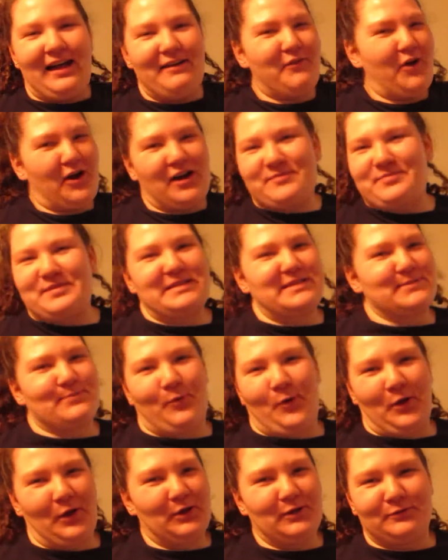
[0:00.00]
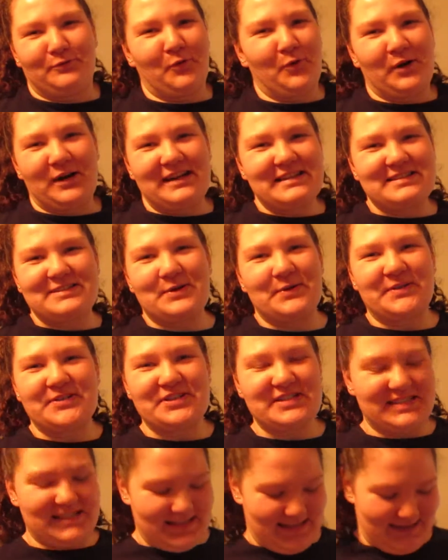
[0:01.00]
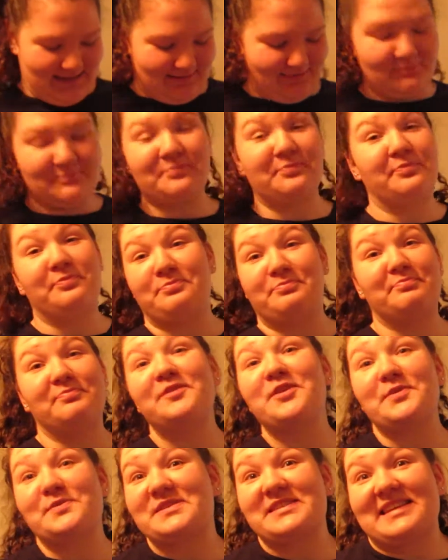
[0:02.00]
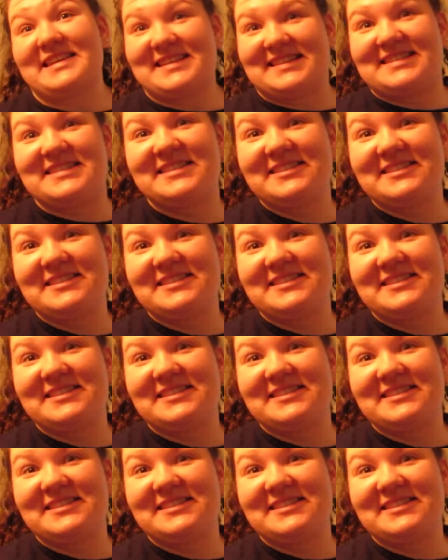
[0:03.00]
I've already been spoiled for it, so just like useless.